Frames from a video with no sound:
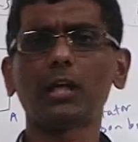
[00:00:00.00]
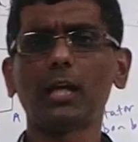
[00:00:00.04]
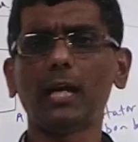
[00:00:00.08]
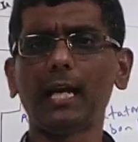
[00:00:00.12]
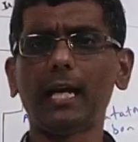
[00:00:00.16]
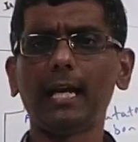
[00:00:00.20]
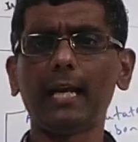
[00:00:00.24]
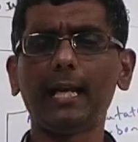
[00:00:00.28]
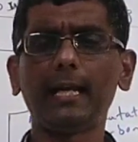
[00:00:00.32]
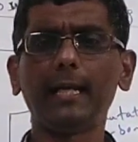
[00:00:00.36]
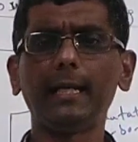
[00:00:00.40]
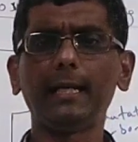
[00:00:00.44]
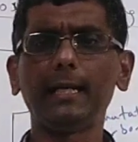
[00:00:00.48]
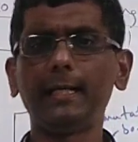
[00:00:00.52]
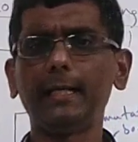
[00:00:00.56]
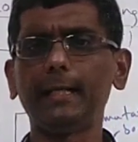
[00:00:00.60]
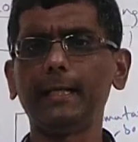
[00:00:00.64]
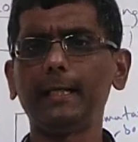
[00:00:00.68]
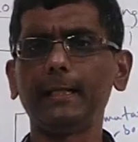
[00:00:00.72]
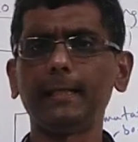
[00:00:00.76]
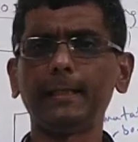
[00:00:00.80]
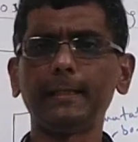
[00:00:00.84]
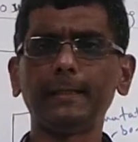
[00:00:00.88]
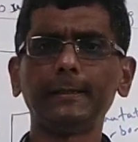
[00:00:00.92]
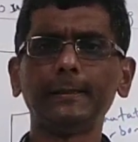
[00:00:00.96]
and
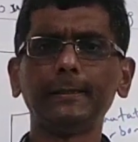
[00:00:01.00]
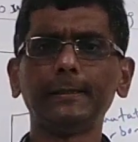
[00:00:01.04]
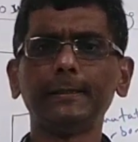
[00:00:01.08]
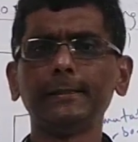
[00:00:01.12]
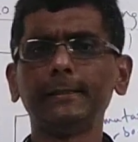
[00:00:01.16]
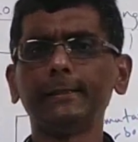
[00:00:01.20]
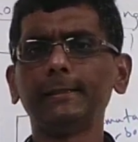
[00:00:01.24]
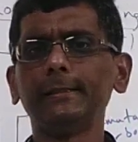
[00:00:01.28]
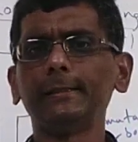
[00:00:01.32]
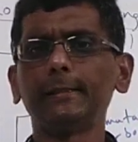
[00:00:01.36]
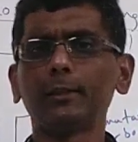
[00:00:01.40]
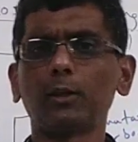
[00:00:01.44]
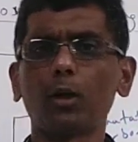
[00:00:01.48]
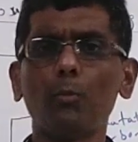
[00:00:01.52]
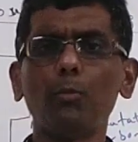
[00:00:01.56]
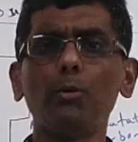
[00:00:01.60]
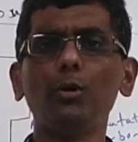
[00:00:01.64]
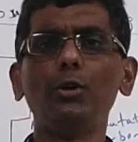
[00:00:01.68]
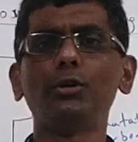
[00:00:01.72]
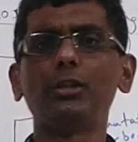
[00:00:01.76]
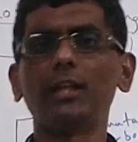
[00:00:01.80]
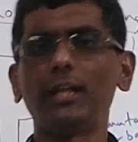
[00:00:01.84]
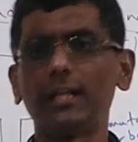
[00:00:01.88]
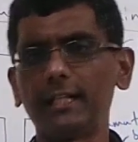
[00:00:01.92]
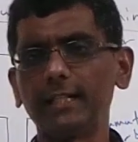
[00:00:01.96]

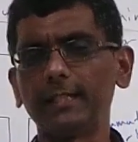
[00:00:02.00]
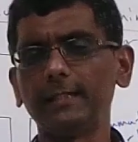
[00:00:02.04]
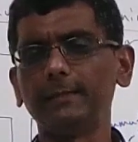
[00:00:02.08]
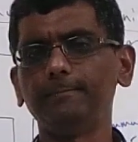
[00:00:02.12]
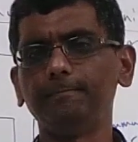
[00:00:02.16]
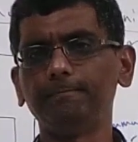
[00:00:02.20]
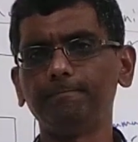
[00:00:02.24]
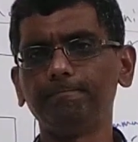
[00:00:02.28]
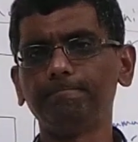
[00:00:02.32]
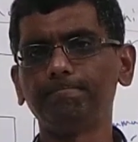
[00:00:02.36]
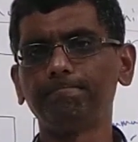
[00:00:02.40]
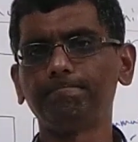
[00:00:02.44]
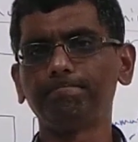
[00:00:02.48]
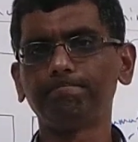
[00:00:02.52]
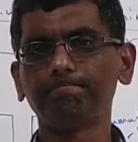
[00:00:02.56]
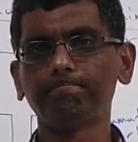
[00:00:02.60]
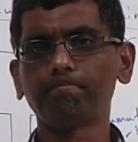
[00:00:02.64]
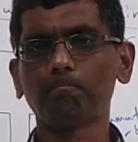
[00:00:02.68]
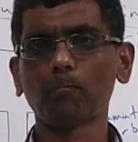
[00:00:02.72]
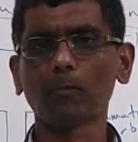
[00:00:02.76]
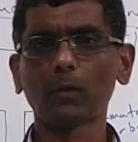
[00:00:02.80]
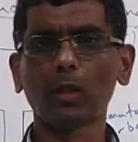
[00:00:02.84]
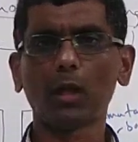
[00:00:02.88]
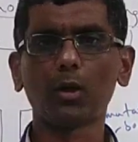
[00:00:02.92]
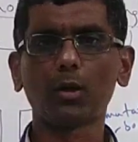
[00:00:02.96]
commutator.
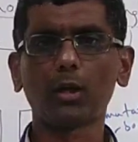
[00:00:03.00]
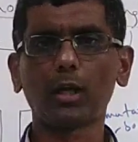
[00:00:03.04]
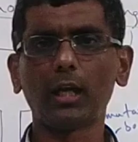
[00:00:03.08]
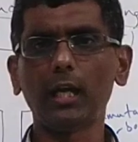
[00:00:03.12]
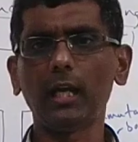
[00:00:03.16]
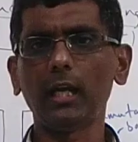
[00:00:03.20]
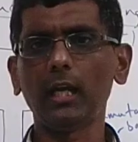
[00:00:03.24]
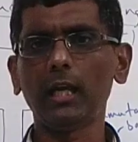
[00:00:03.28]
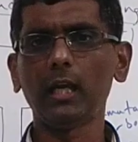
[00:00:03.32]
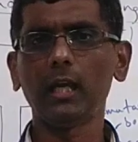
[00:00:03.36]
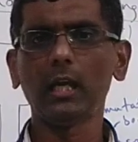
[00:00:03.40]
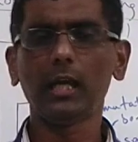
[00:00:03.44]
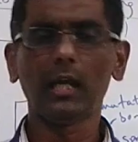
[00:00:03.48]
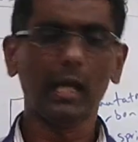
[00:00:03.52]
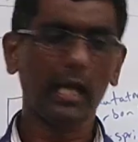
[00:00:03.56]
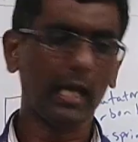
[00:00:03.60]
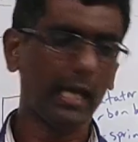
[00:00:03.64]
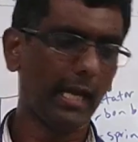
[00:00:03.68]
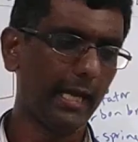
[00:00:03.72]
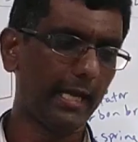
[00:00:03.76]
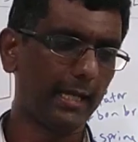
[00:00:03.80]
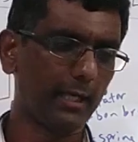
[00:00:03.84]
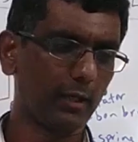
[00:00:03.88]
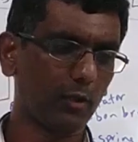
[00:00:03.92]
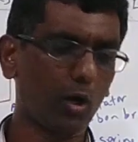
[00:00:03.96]
Okay,
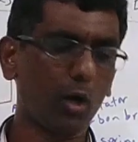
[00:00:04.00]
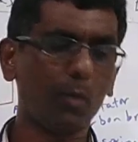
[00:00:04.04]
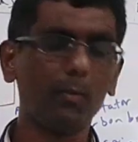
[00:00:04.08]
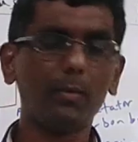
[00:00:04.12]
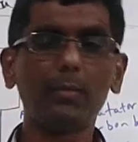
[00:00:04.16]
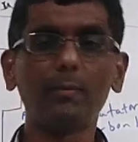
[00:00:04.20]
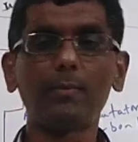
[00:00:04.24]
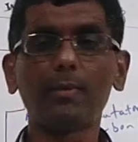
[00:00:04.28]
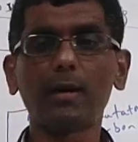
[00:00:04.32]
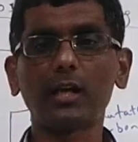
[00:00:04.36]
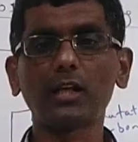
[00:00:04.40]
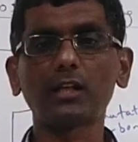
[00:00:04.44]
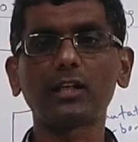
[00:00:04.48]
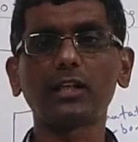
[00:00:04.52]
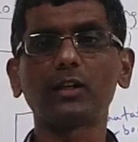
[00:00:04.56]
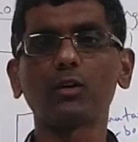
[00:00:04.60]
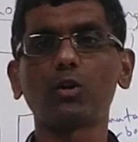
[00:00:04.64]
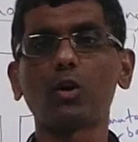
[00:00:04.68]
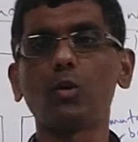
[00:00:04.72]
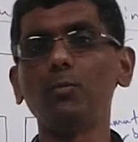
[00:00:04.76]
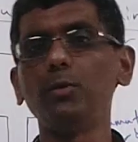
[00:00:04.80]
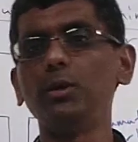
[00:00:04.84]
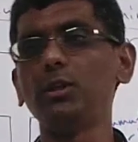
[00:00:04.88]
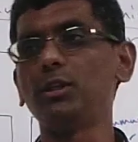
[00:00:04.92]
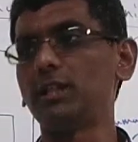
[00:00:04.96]
and carbon brush and
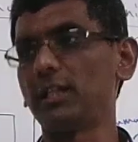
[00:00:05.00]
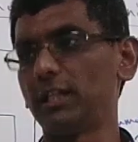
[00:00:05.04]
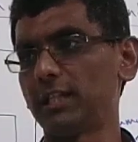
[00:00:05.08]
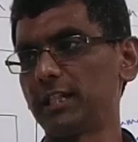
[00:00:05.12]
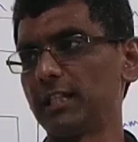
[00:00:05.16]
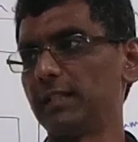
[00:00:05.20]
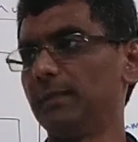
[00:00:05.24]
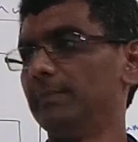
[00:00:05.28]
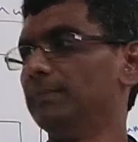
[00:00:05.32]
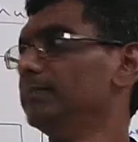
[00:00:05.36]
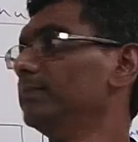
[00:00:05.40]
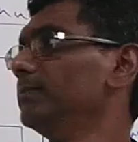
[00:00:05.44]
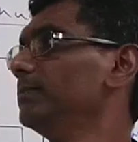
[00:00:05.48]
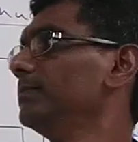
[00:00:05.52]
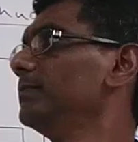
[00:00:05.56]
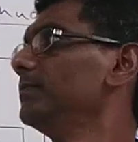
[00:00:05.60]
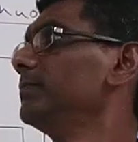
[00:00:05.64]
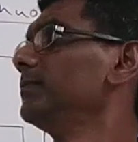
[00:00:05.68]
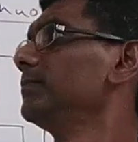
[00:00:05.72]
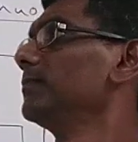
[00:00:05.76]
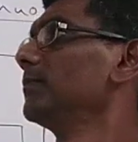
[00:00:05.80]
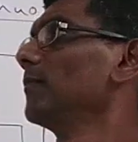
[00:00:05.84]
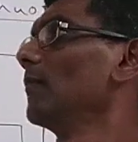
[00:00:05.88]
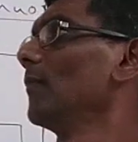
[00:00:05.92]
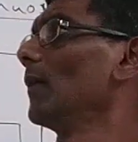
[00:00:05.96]
commutator.
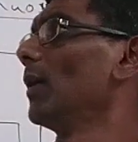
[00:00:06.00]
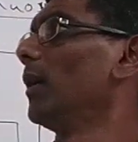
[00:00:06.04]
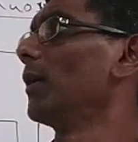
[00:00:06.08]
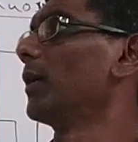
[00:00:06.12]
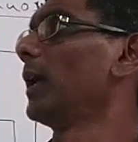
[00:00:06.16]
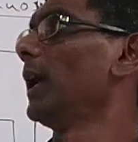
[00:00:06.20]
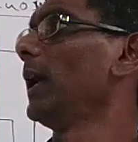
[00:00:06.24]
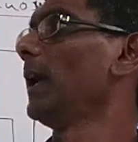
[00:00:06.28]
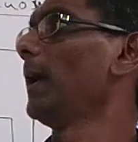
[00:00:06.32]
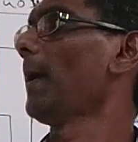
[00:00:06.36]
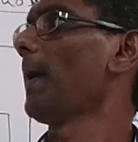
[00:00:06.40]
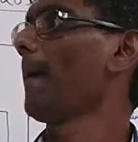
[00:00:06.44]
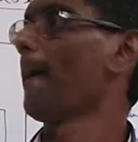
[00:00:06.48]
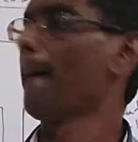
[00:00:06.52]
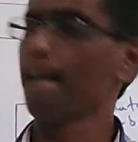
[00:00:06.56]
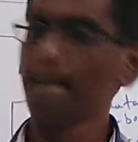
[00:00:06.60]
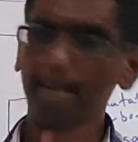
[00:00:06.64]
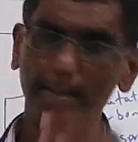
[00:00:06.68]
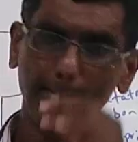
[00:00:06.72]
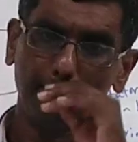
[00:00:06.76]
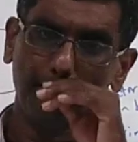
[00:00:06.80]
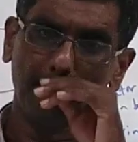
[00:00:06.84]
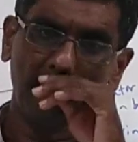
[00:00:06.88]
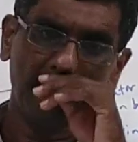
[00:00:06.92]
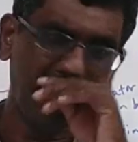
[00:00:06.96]
Okay,
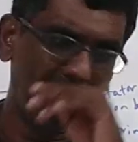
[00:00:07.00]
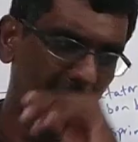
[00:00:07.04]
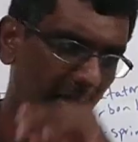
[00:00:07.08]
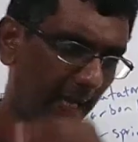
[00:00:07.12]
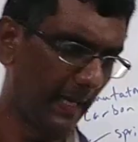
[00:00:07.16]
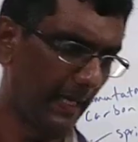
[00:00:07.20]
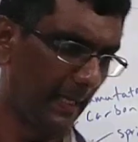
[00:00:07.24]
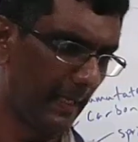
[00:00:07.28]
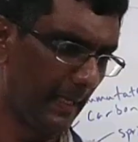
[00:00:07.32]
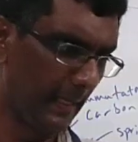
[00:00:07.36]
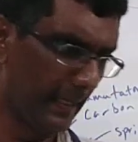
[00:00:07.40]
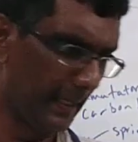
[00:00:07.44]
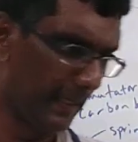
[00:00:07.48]
and